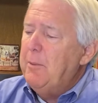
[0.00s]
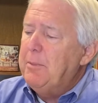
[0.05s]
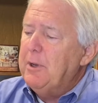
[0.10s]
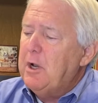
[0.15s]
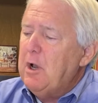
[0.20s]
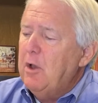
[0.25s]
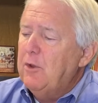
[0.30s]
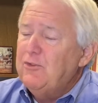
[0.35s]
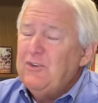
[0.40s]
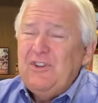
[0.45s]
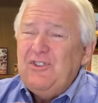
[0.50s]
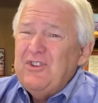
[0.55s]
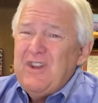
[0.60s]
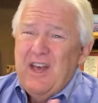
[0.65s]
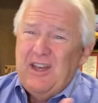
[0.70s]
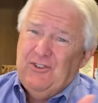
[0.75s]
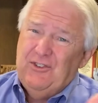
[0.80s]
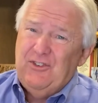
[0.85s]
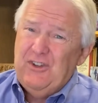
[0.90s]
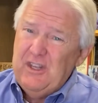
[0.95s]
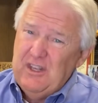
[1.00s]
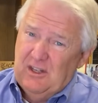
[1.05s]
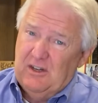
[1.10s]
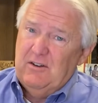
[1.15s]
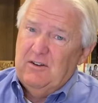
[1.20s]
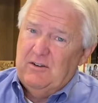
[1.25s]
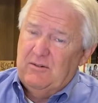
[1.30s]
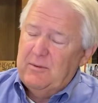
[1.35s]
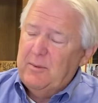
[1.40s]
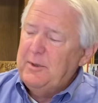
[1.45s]
Because he's not
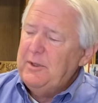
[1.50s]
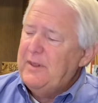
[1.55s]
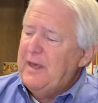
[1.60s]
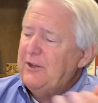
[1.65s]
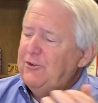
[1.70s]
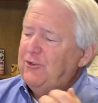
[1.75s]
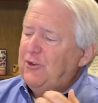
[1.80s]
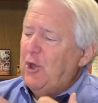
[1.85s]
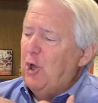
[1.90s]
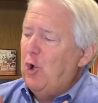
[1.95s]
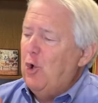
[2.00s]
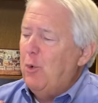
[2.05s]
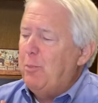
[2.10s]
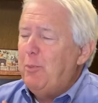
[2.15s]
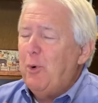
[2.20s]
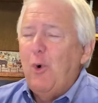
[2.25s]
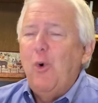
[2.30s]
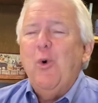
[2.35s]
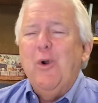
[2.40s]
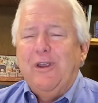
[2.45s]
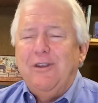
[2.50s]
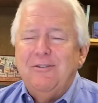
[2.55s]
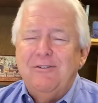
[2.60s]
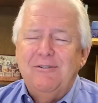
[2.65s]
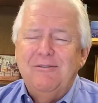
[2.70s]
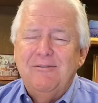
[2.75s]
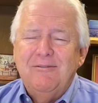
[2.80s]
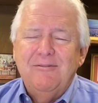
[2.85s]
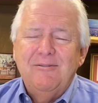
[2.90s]
sinned. I mean, that's the whole point.